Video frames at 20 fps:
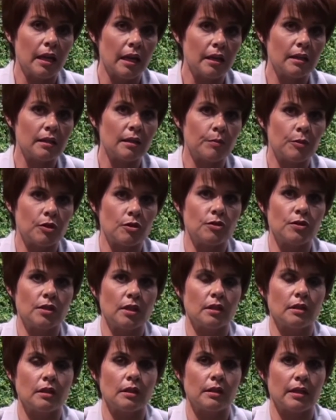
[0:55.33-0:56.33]
end up
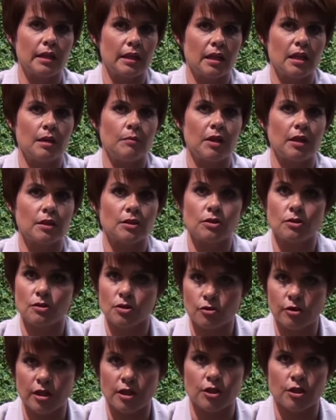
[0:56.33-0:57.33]
using their eBucks to
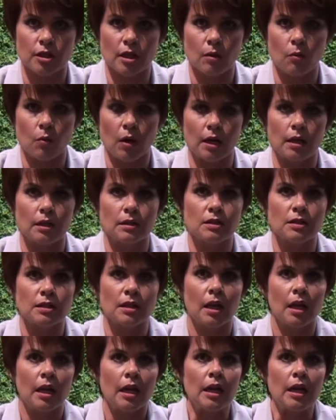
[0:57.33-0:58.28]
stretch their wallets.